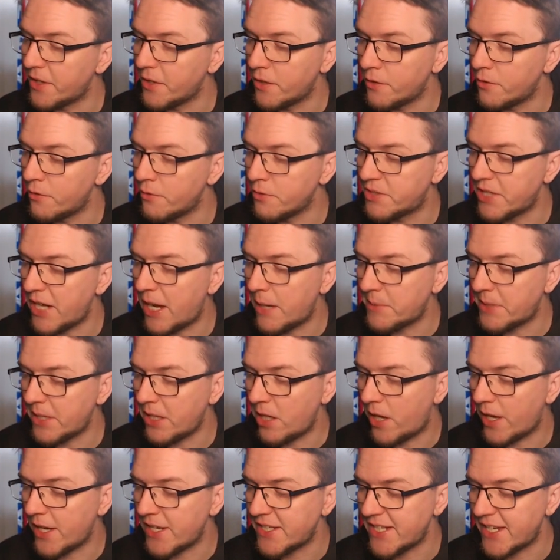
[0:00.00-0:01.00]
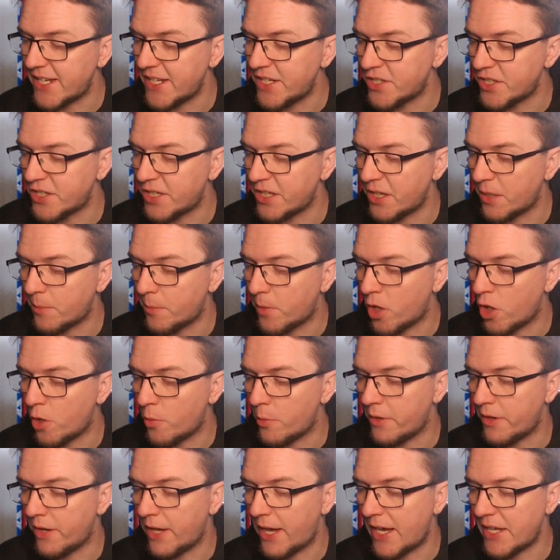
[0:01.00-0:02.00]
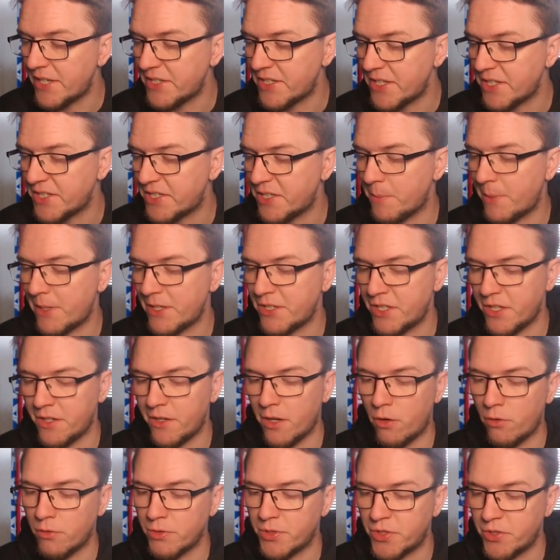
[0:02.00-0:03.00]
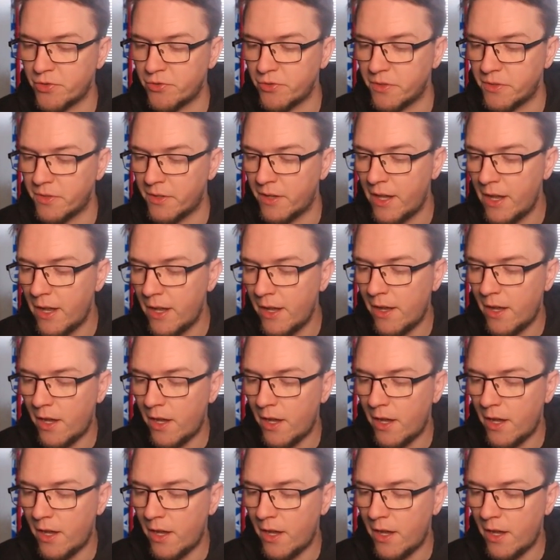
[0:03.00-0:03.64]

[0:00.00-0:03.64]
only news. Abdullah is injured at the moment, as is Sebastian Alston.